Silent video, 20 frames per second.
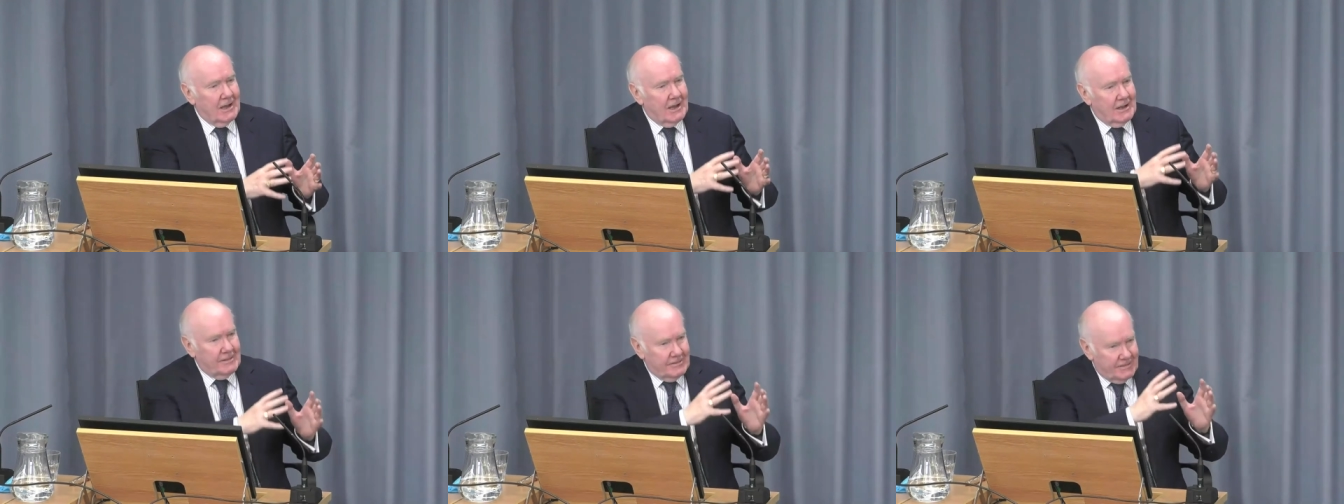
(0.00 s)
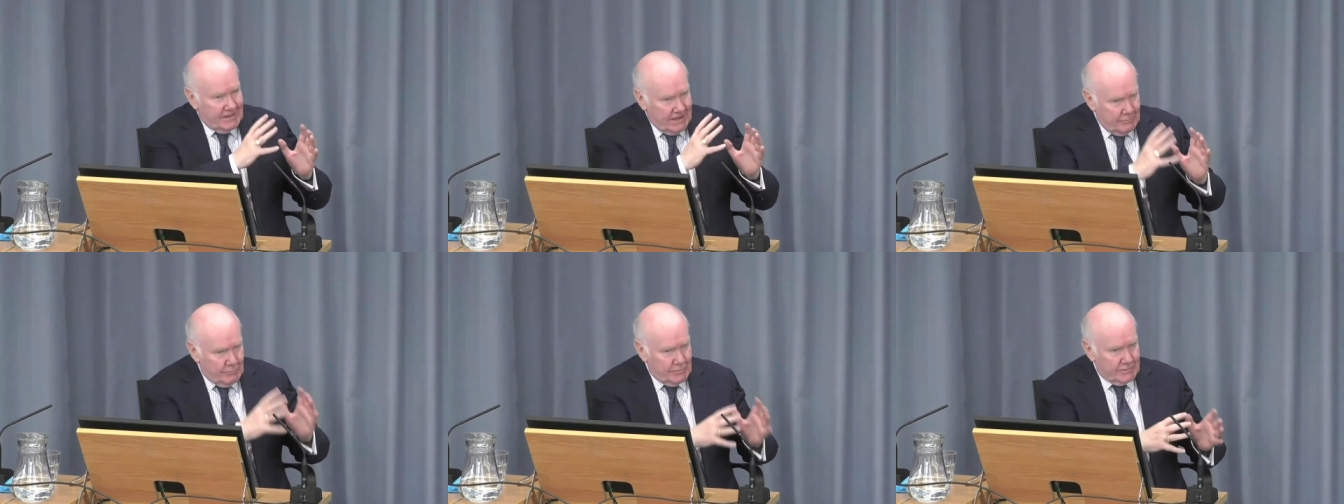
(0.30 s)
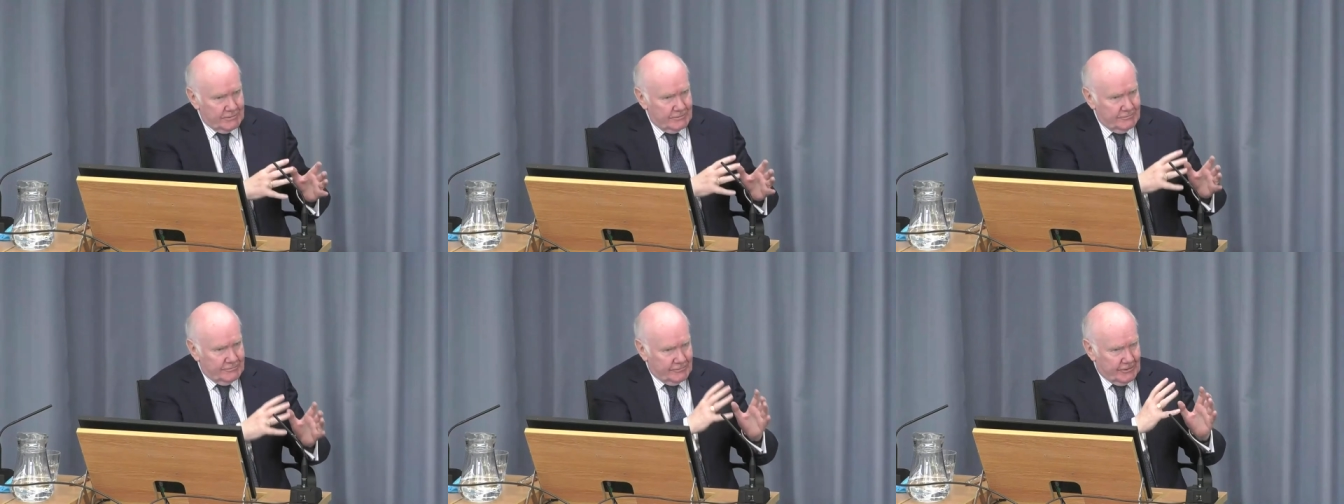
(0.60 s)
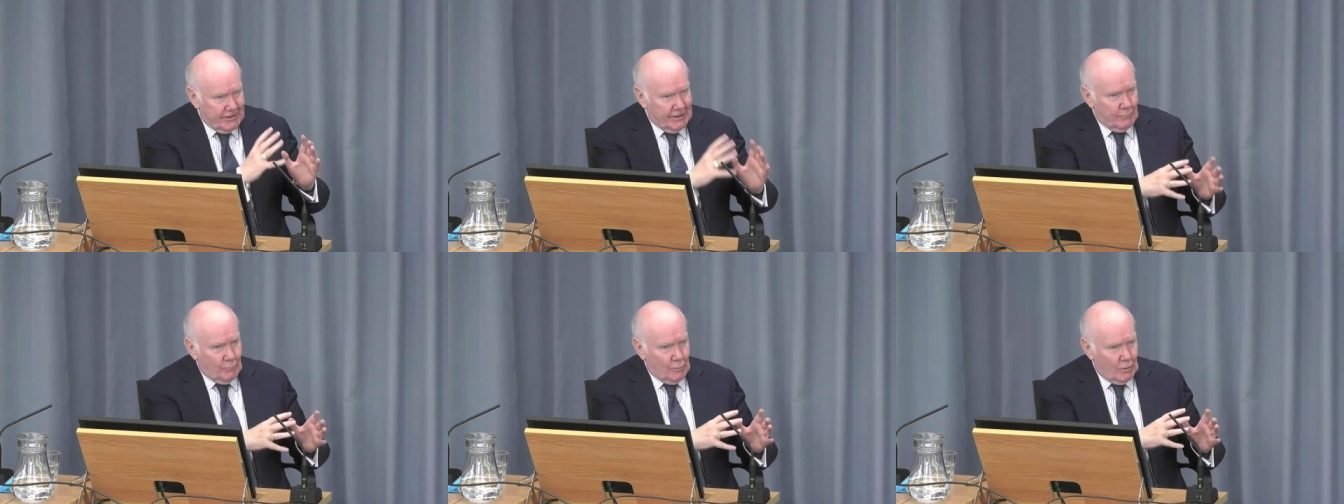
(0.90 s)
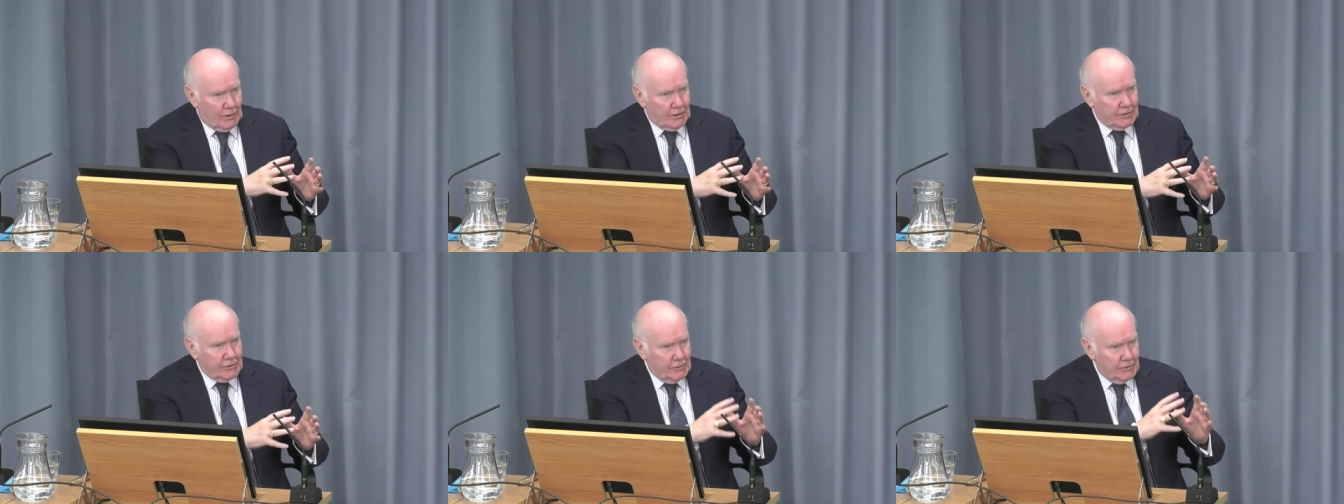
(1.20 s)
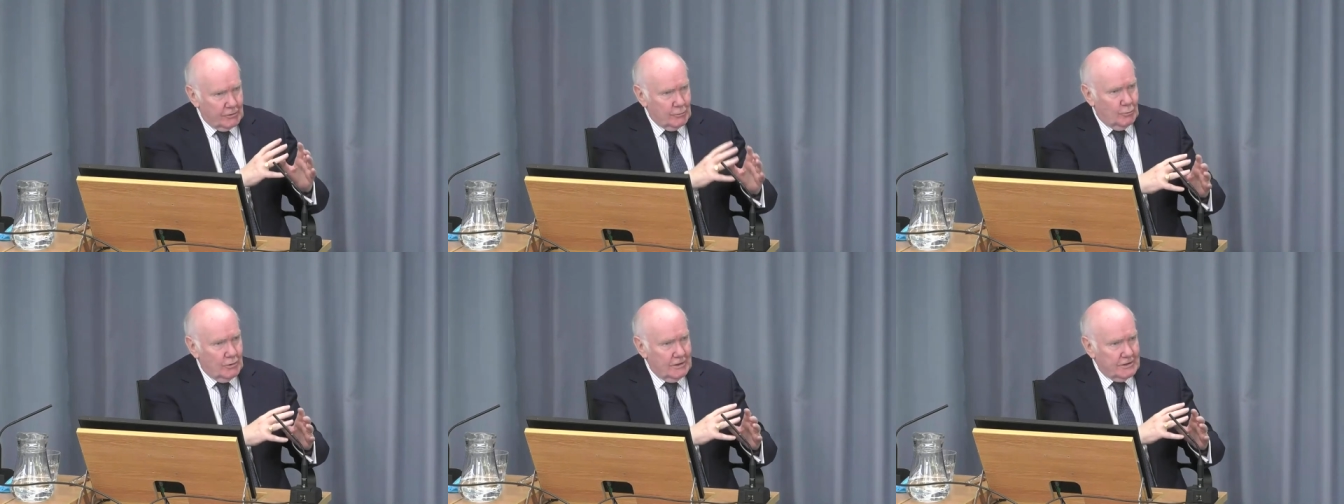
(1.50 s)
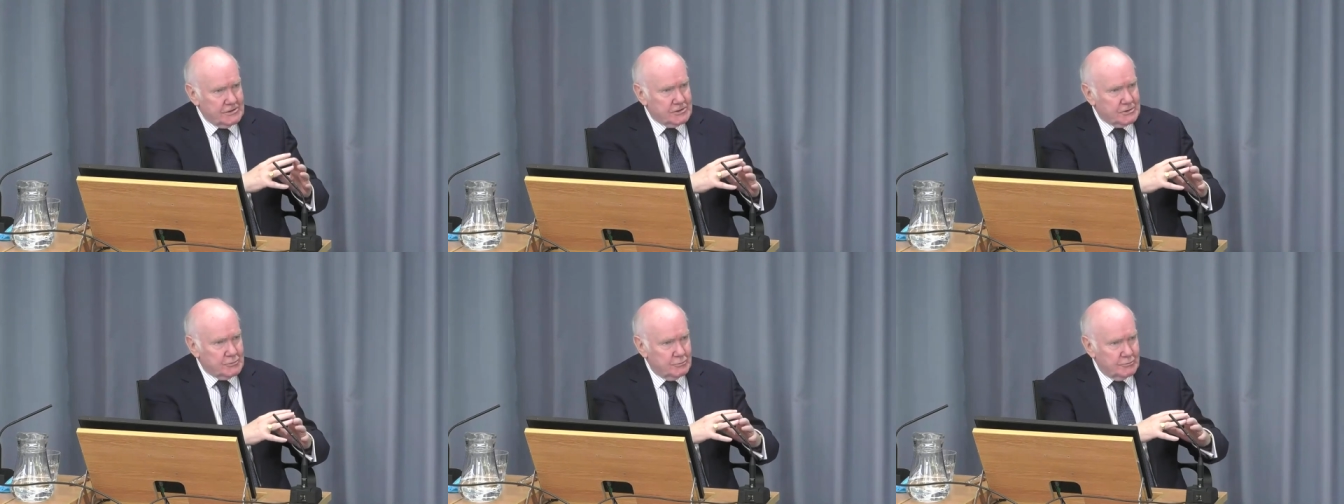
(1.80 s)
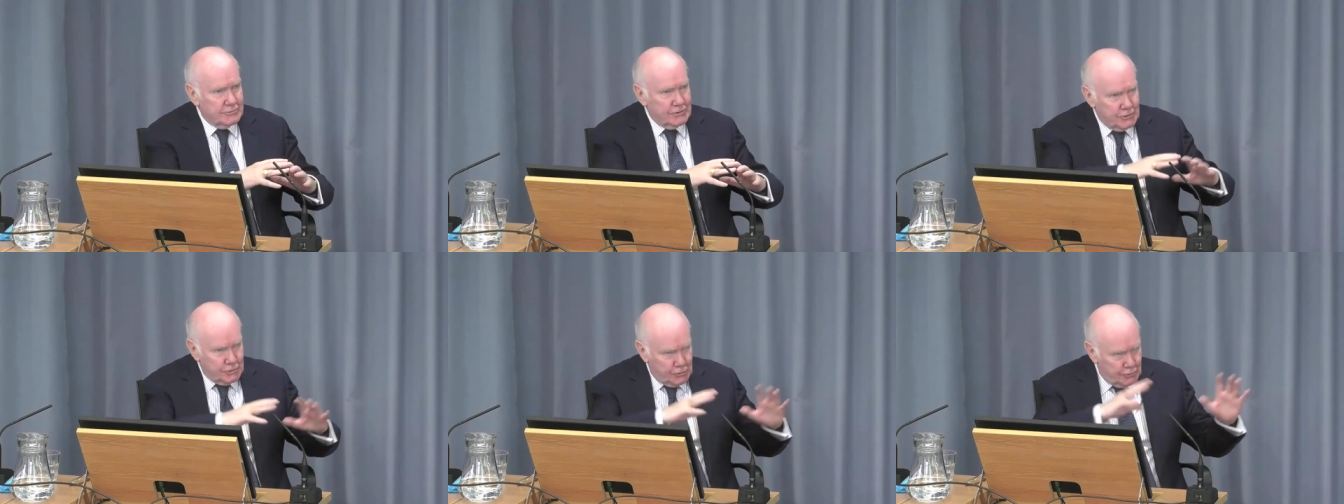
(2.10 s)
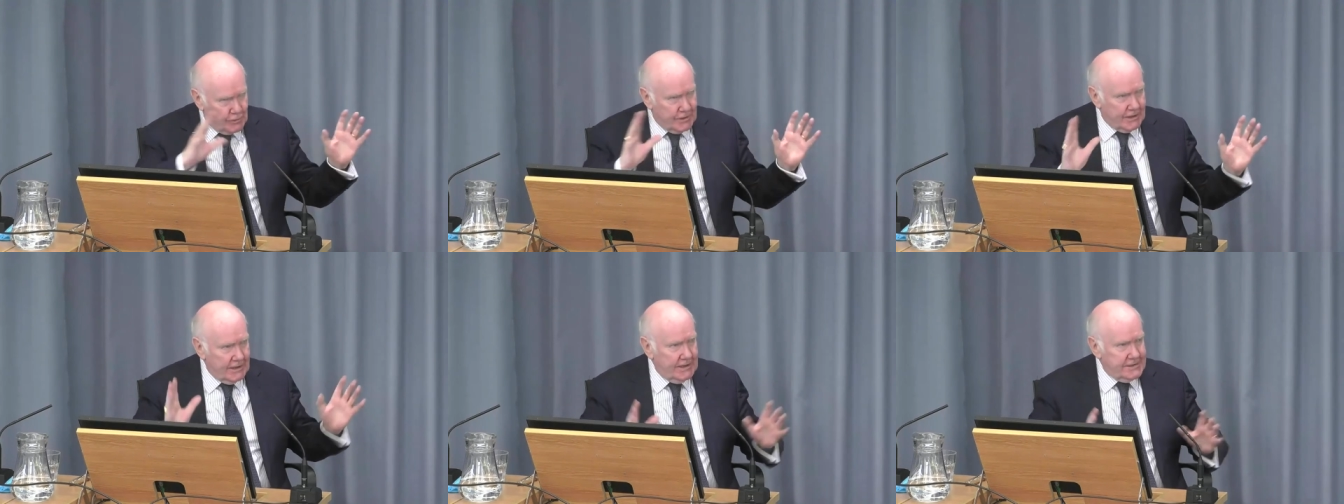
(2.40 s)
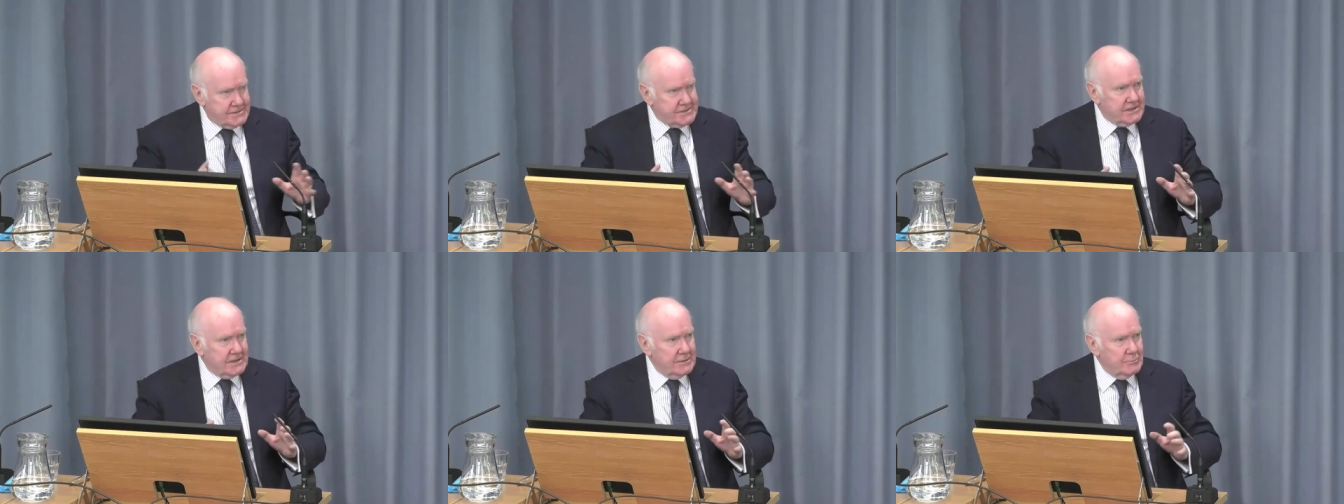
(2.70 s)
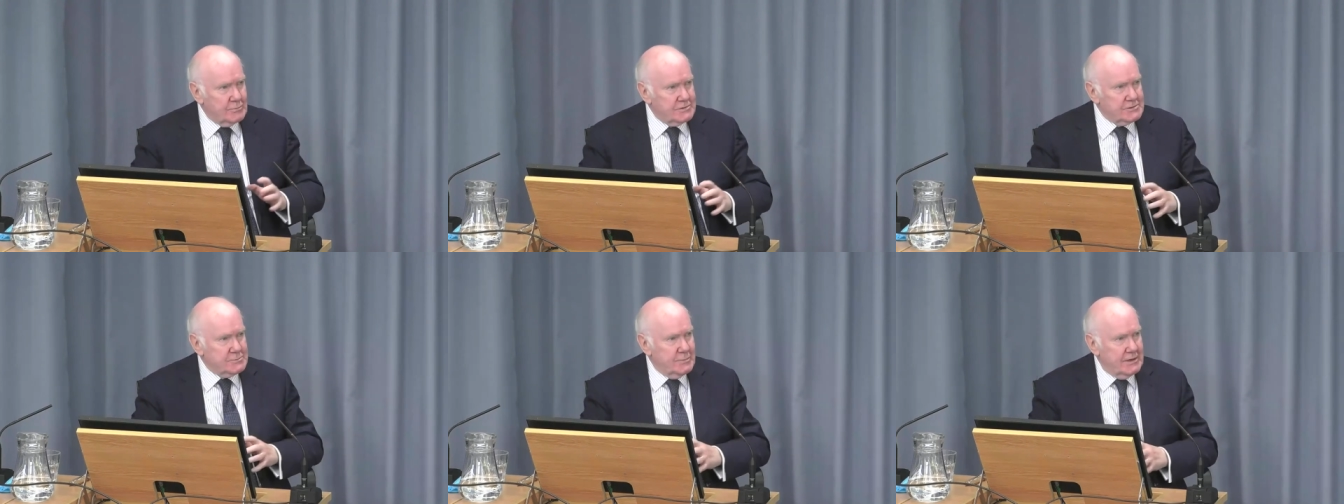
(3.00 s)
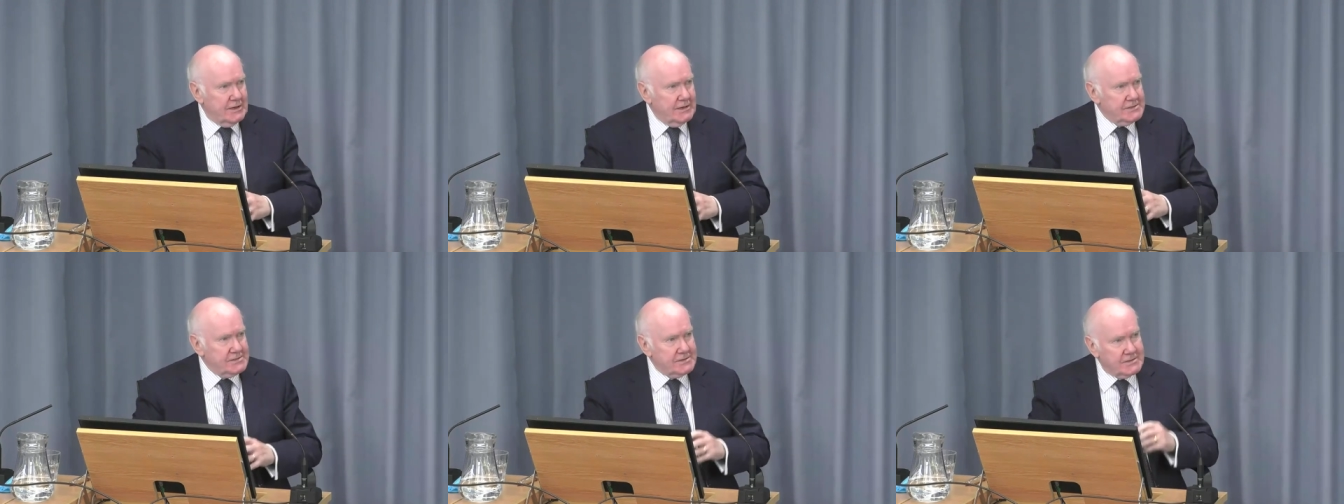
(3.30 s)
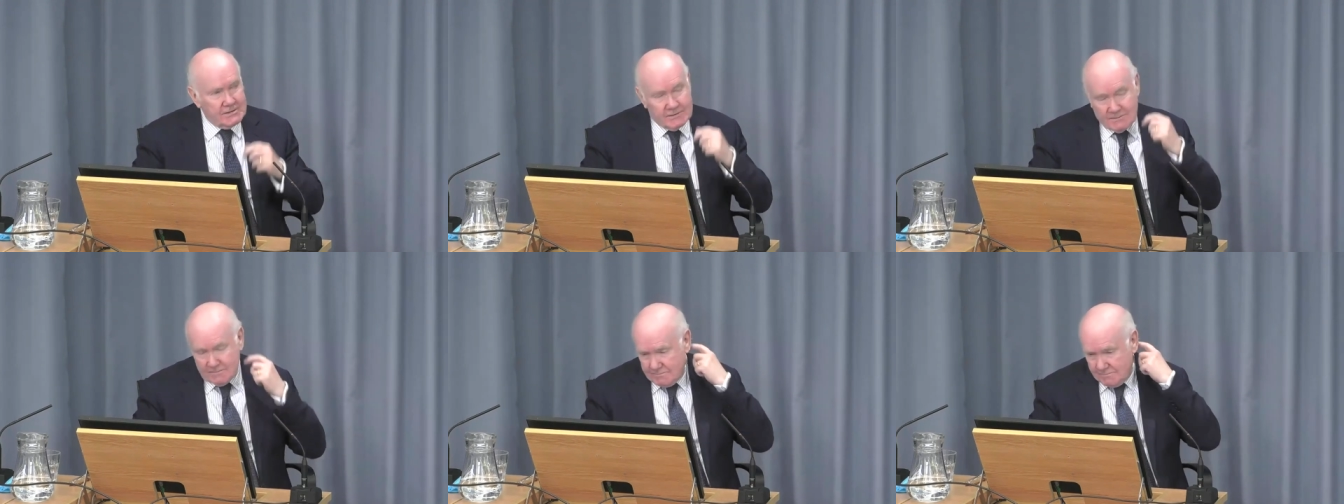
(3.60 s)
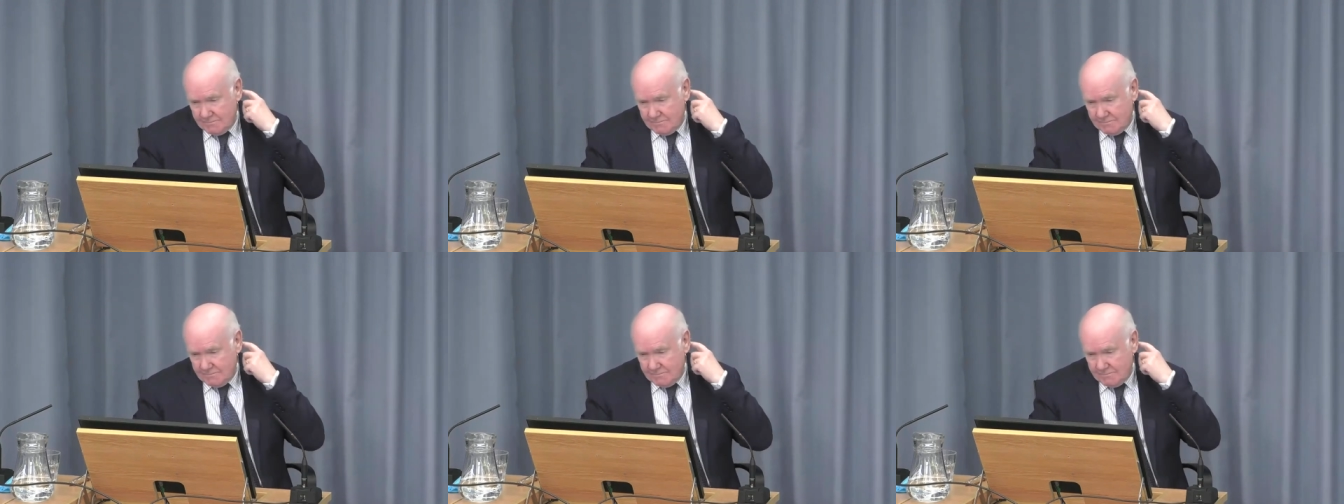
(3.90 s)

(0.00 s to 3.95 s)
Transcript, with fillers: And they were the framework on which the UK scheme was based.